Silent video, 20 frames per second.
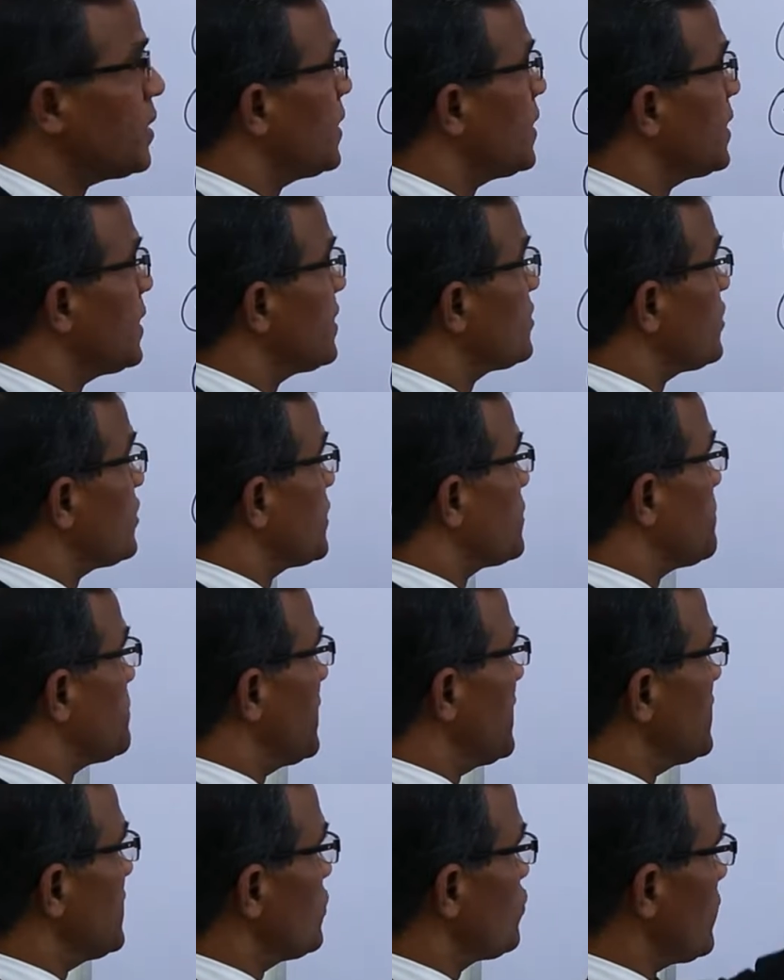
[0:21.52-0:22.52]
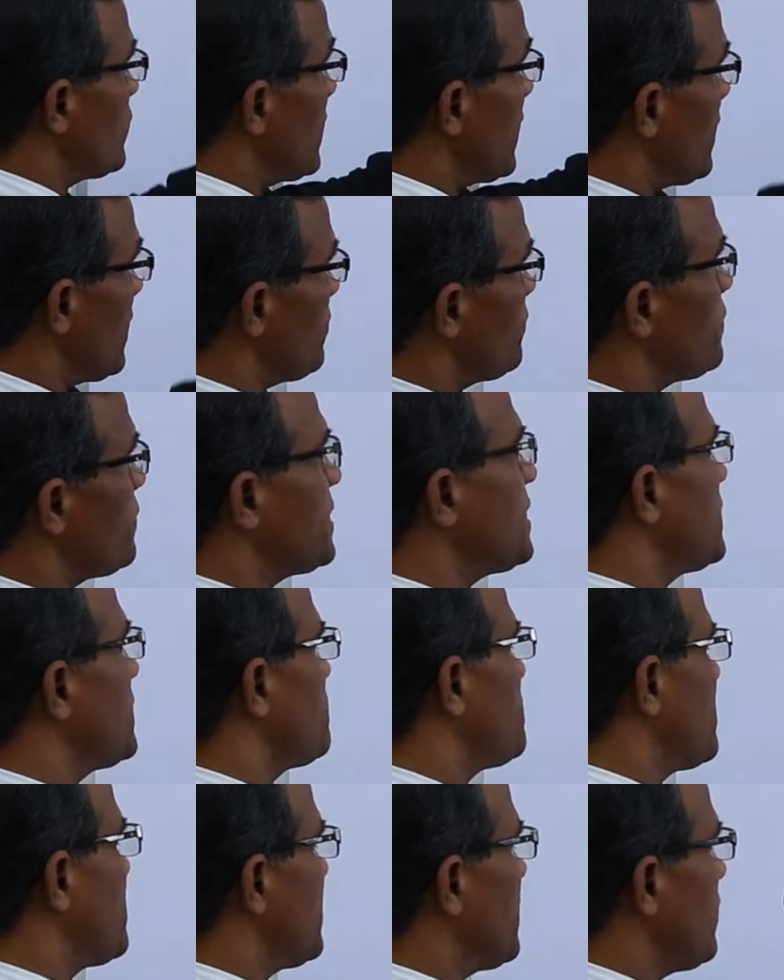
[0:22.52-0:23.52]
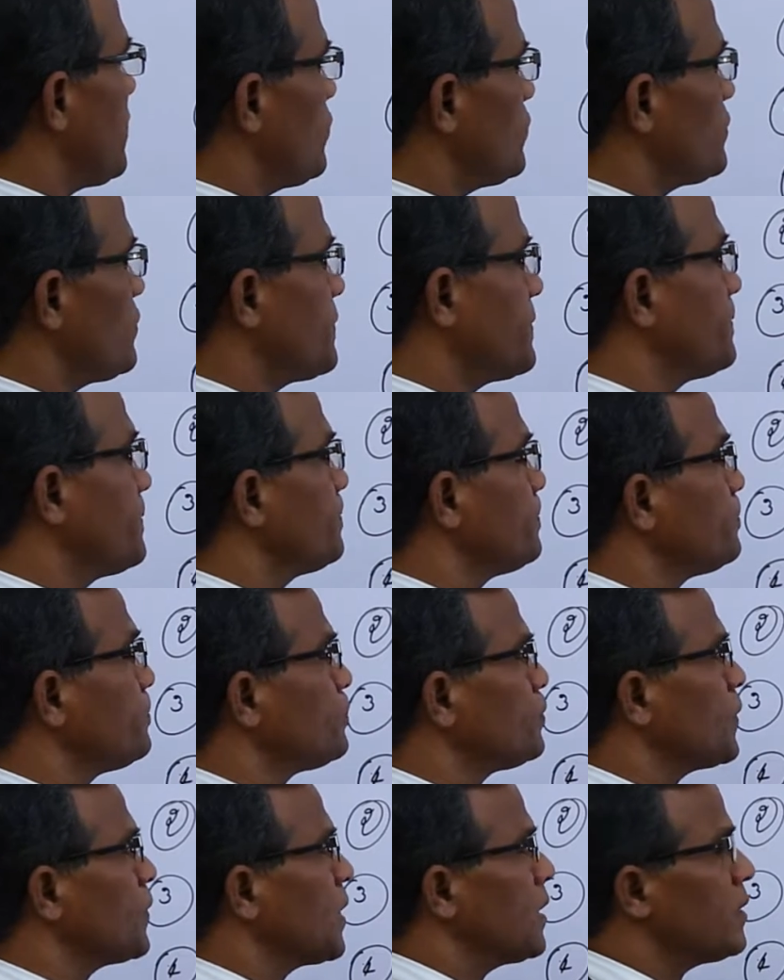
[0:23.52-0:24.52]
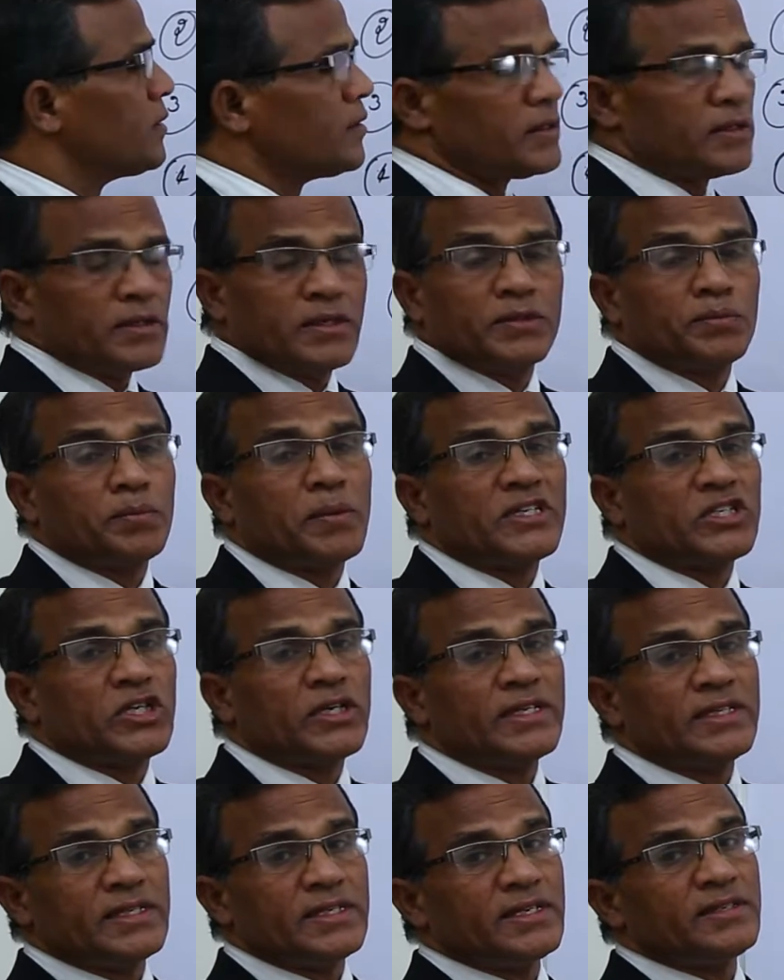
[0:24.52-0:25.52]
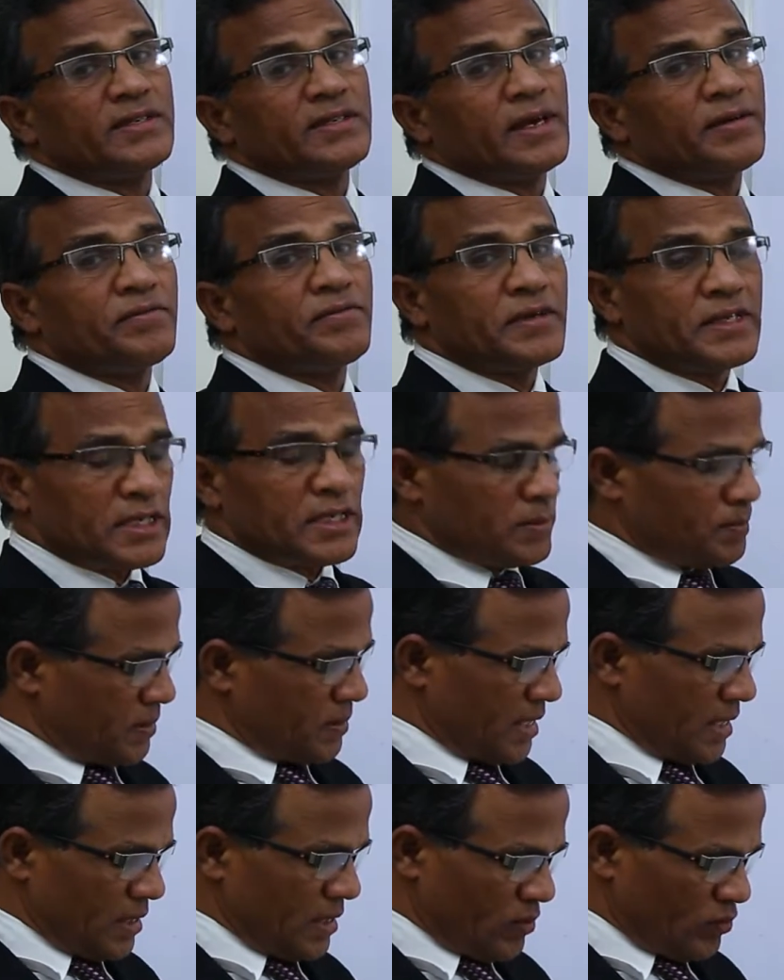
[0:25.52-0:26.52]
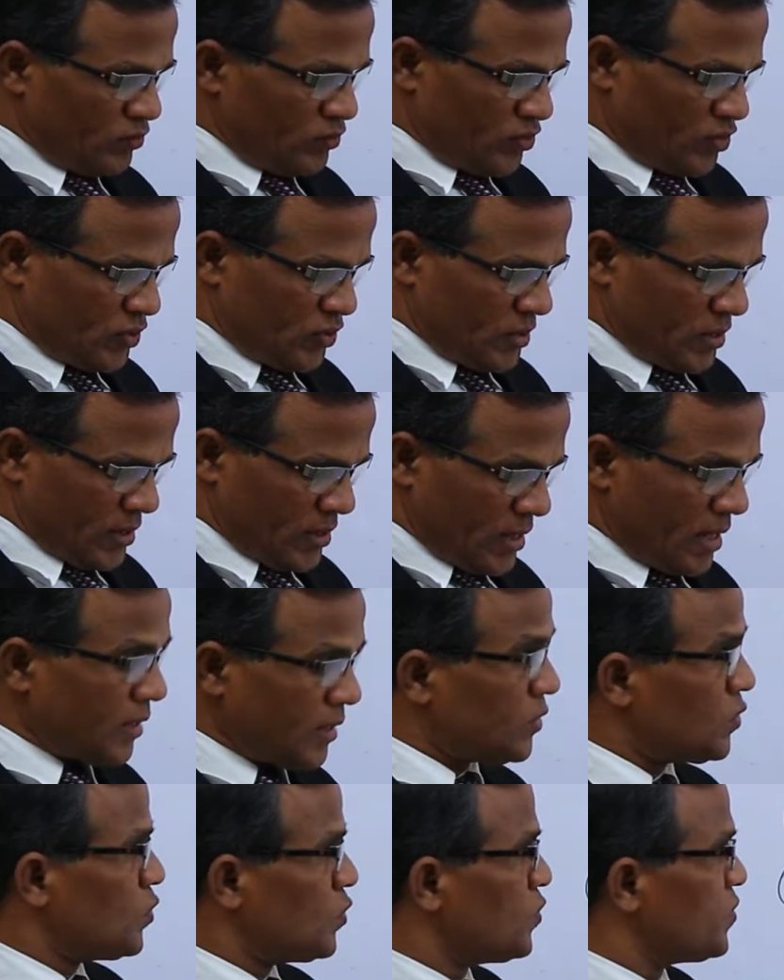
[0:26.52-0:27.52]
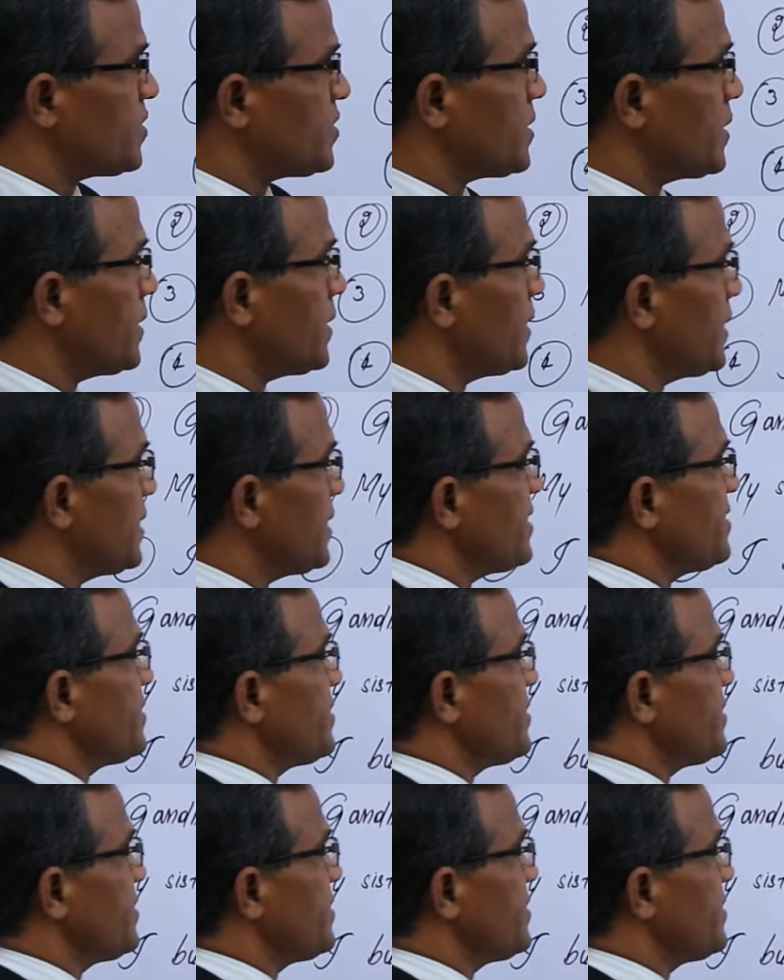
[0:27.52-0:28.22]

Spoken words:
let's explain this one. Emphatic pronouns. Especially these emphatic pronouns are used in the